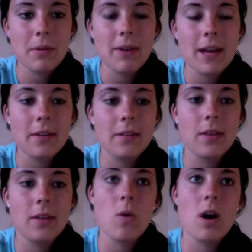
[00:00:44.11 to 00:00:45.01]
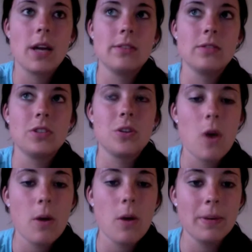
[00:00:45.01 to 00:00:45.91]
but rather they want to
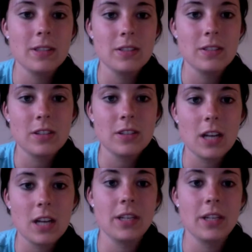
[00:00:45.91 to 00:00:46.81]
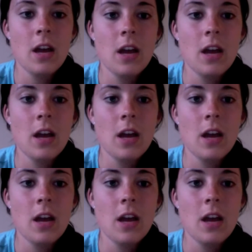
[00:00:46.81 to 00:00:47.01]
open a discussion